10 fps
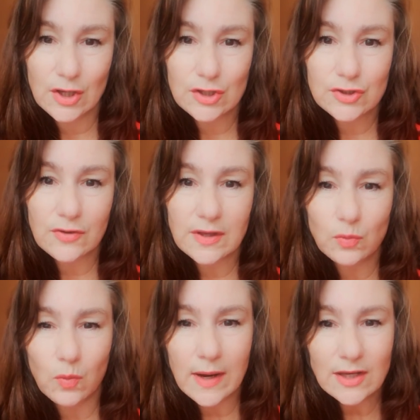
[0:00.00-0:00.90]
So
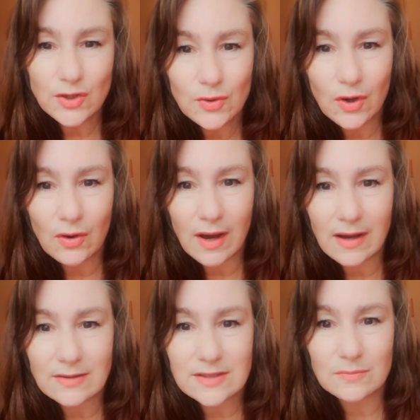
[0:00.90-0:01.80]
that when you go
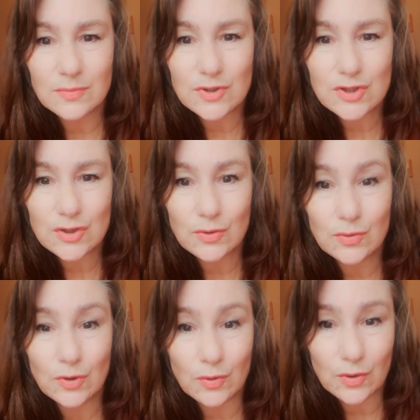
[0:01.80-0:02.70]
out and pursue
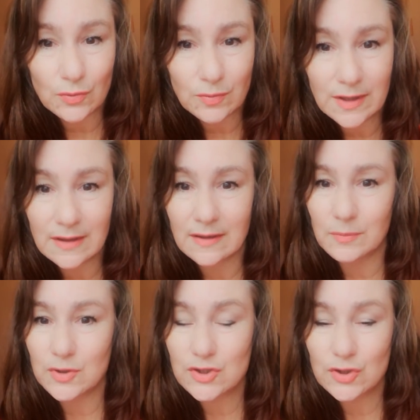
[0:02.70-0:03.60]
your career,
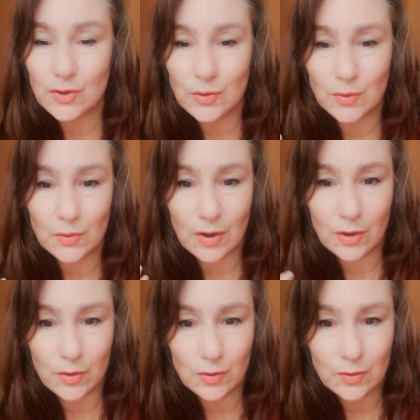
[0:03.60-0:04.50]
pursue a
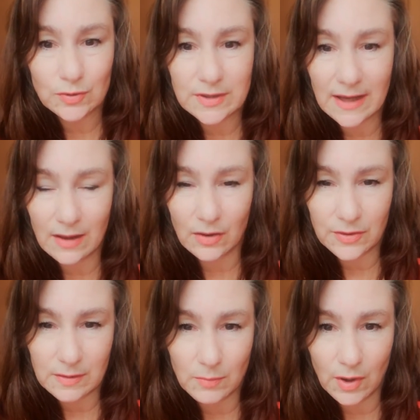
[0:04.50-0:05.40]
good,
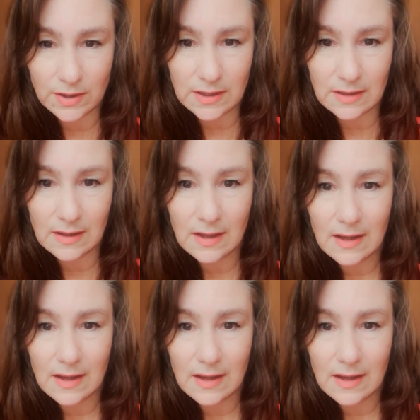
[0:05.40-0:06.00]
healthy body,